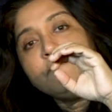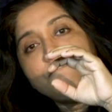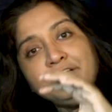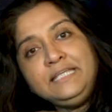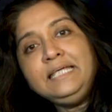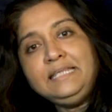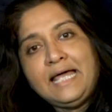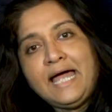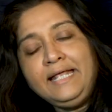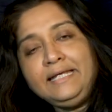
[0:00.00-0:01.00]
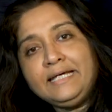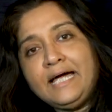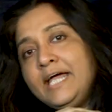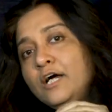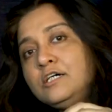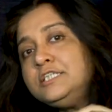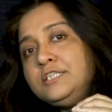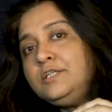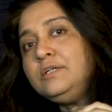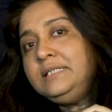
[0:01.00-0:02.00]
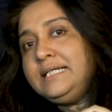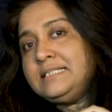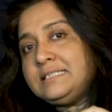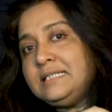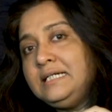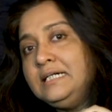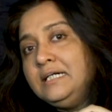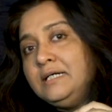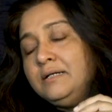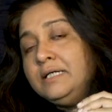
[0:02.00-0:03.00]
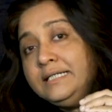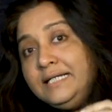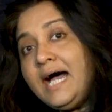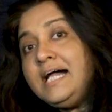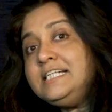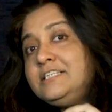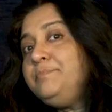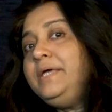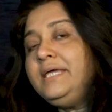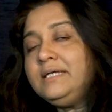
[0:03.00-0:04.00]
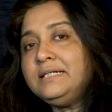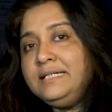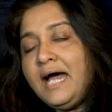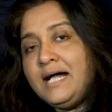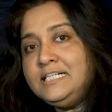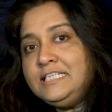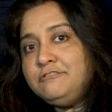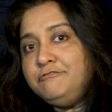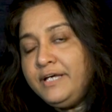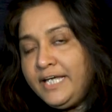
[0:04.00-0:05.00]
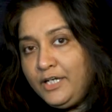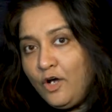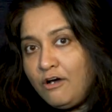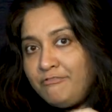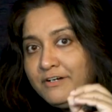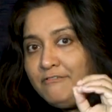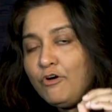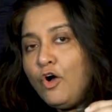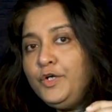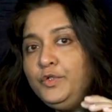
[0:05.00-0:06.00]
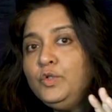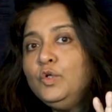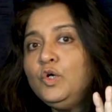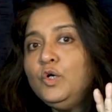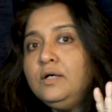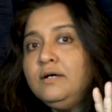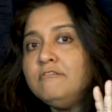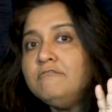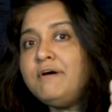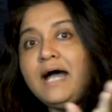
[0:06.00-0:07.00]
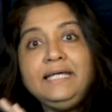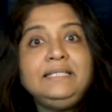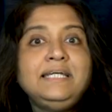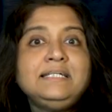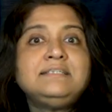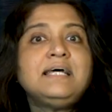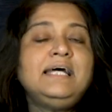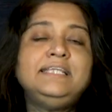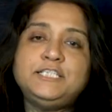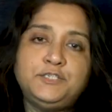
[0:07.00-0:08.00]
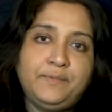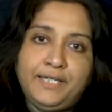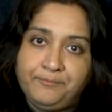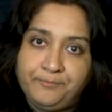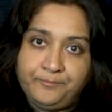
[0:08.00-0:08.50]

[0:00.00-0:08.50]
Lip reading: Within that, I also know this. Adults being adults very often want to know why things are this way.